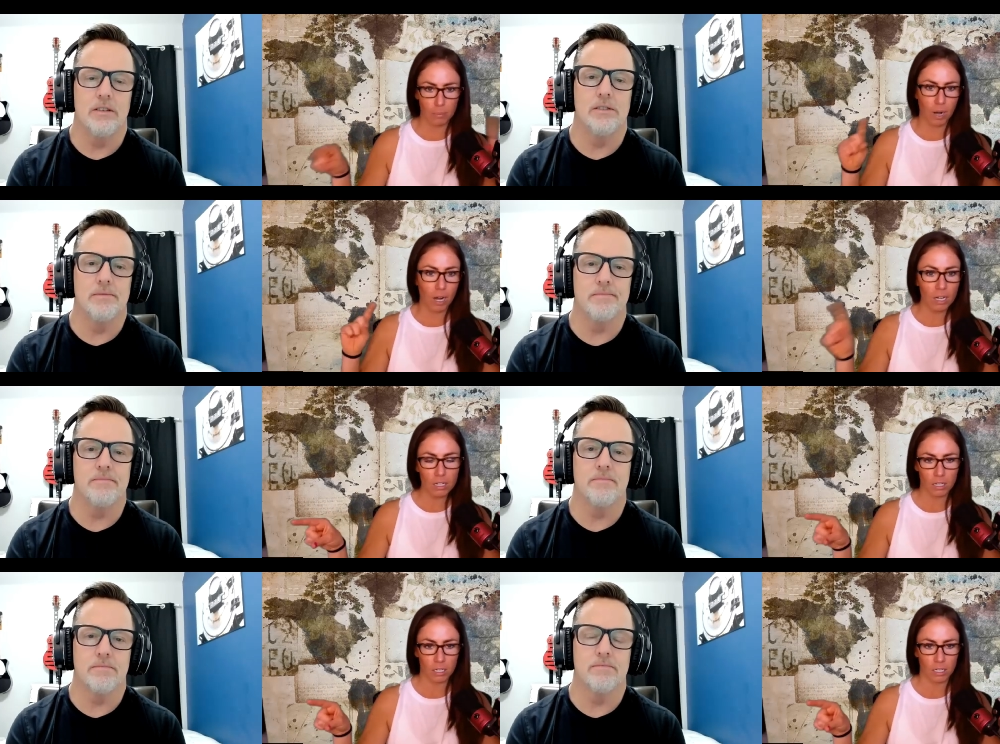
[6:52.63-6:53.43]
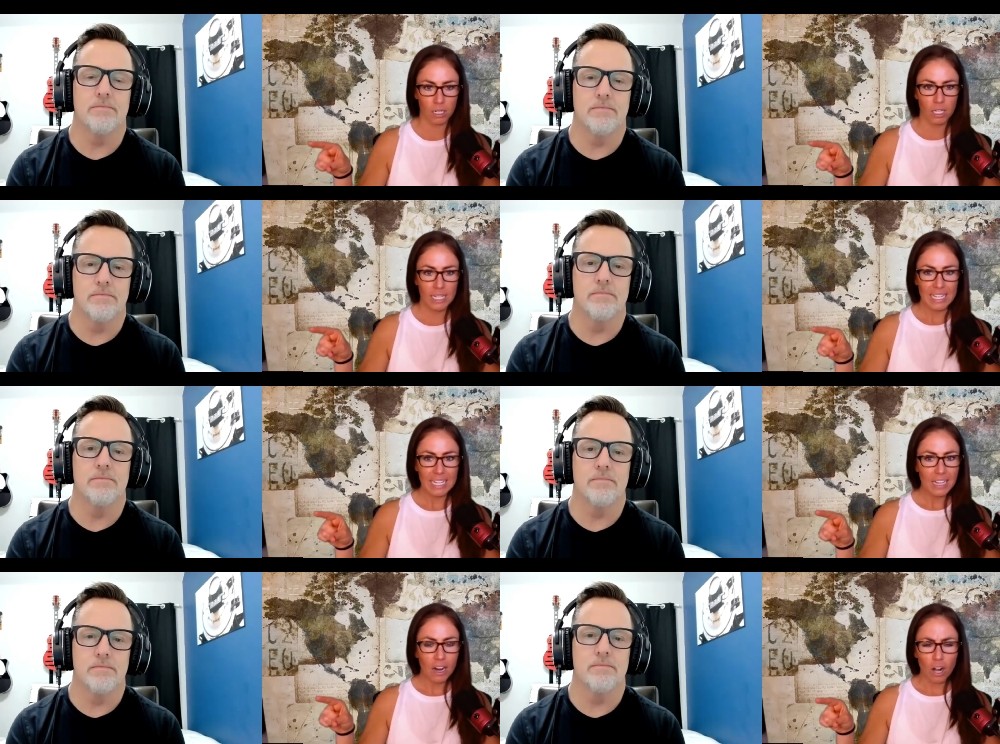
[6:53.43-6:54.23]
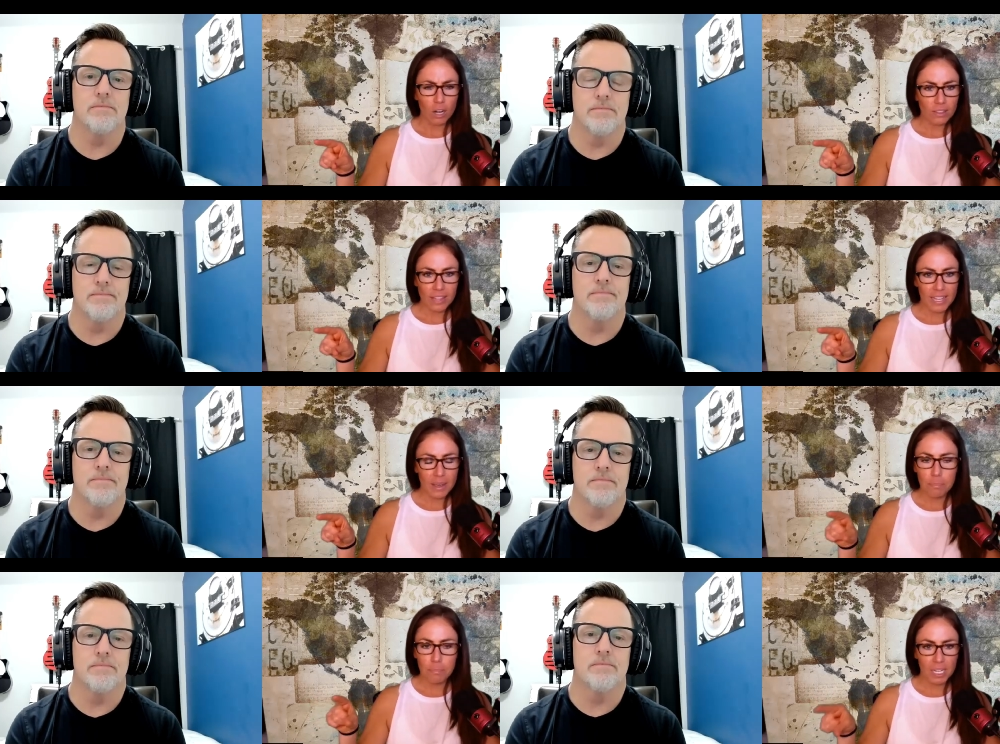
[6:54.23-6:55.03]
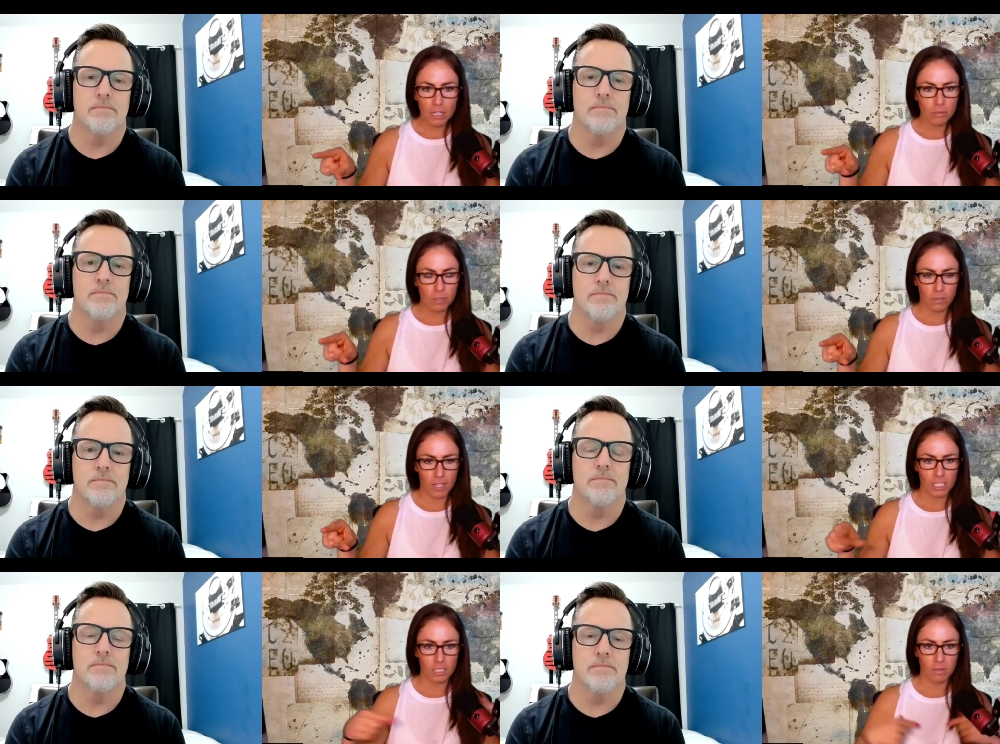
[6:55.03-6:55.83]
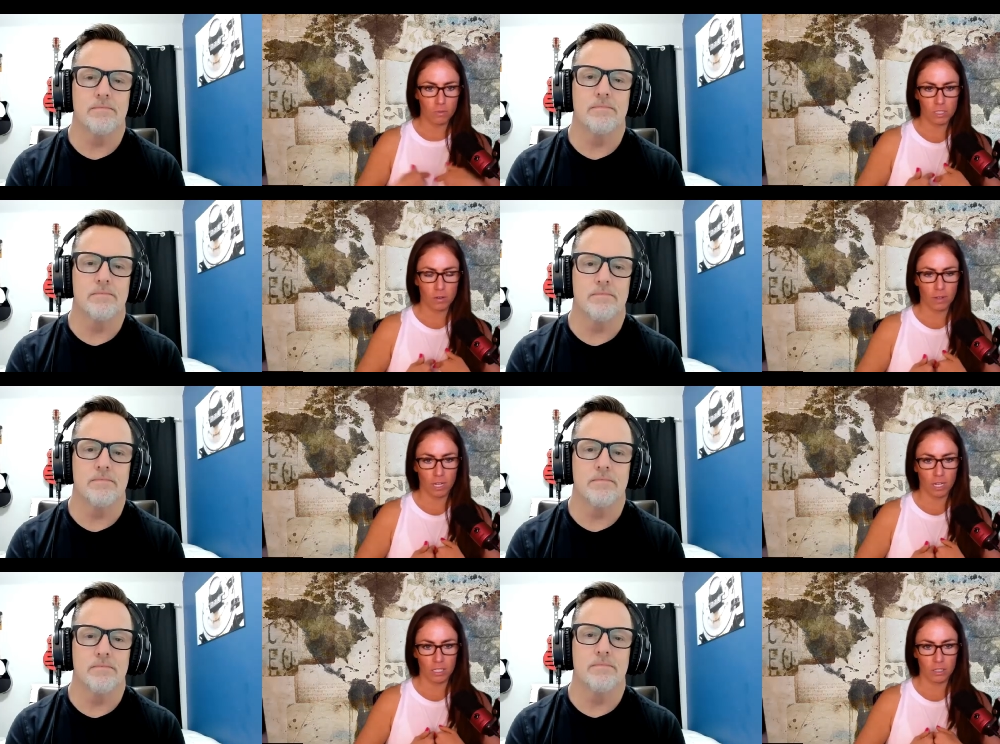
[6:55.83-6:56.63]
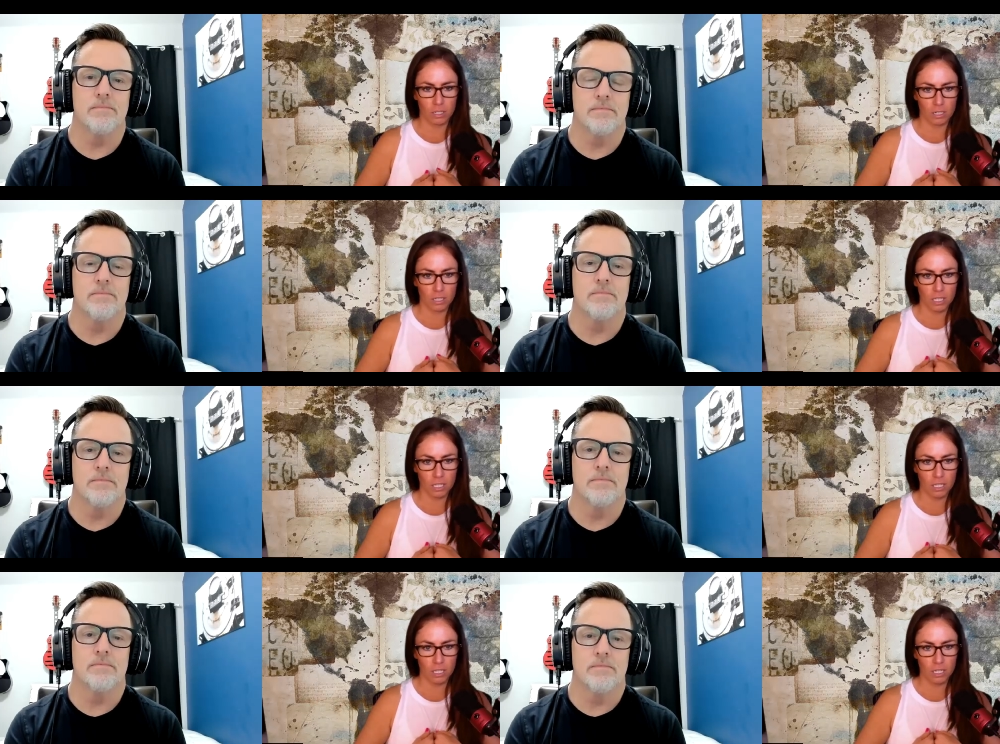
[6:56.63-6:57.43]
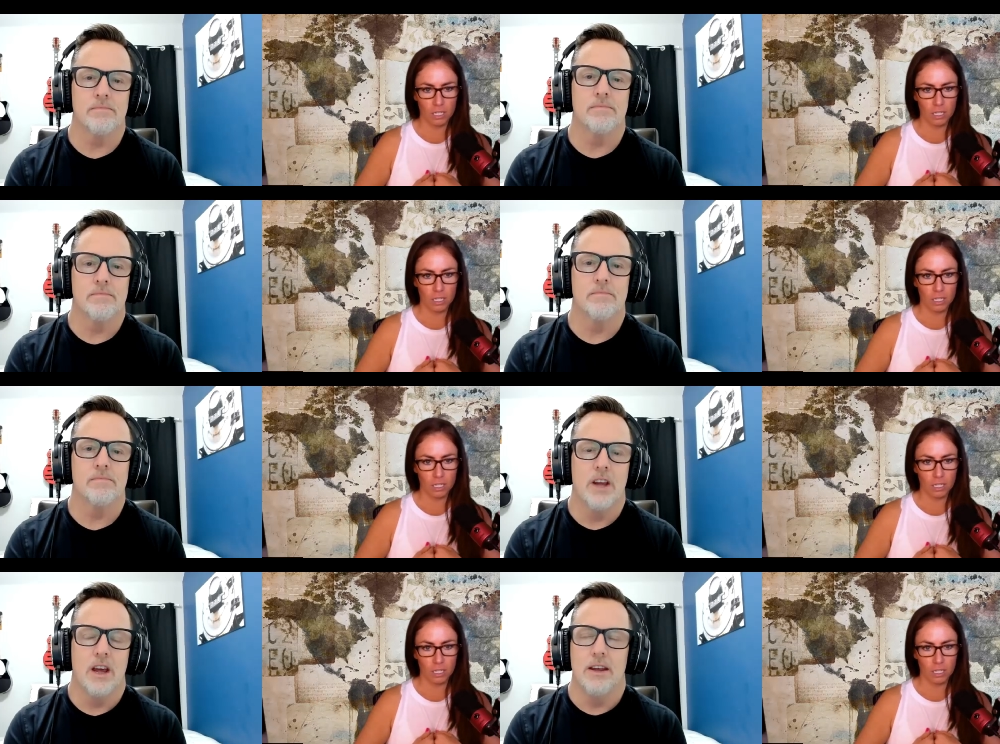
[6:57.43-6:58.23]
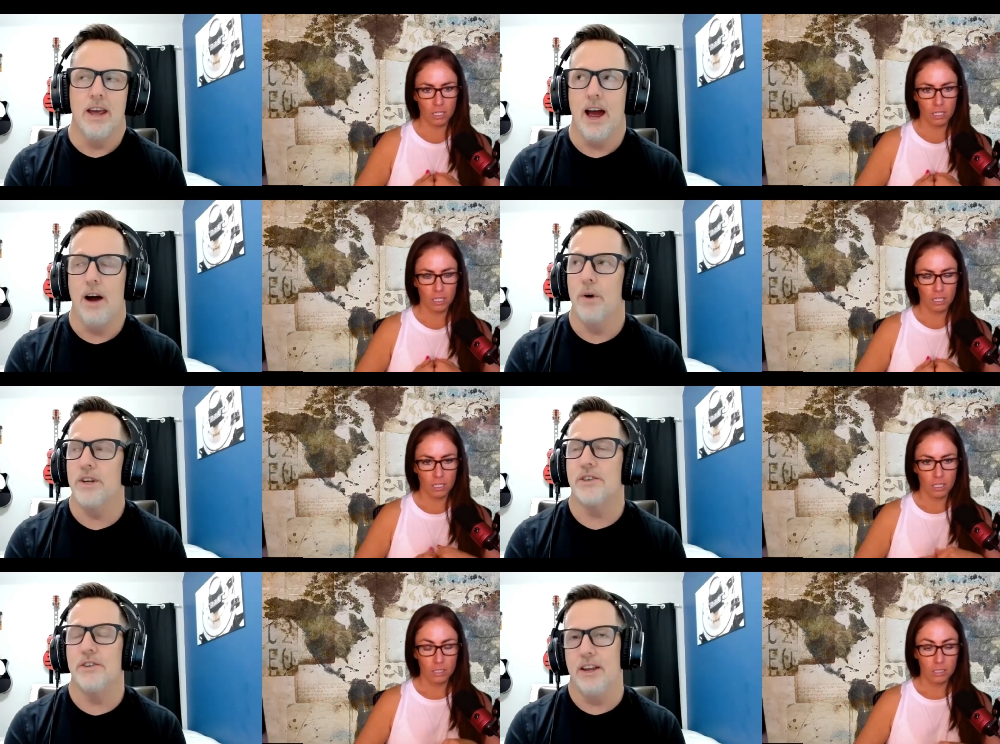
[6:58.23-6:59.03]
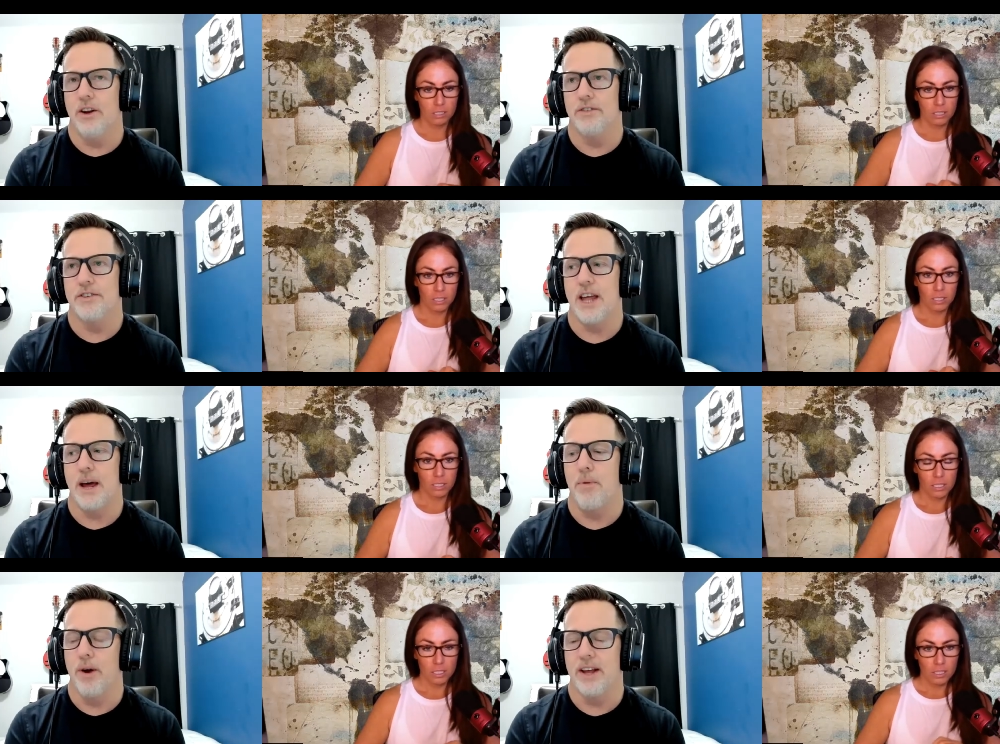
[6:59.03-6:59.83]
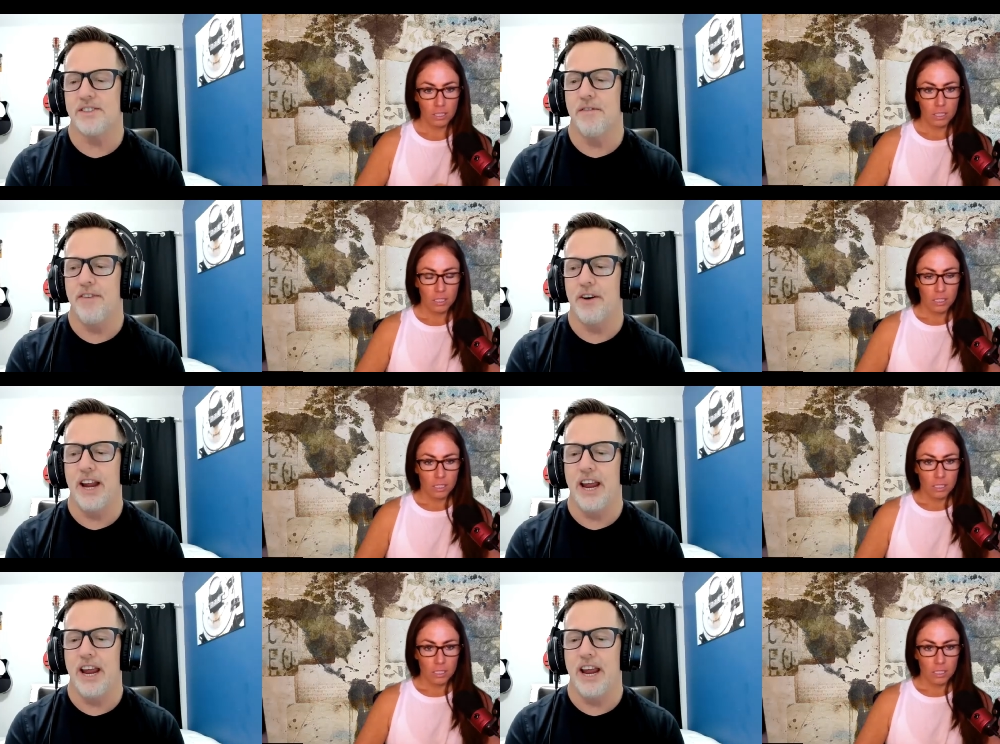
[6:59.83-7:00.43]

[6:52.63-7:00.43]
Speaker 1: our partner, aren't they a mere reflection of what's going on internally?
Speaker 2: Yeah, which, you know, to that point, that's a very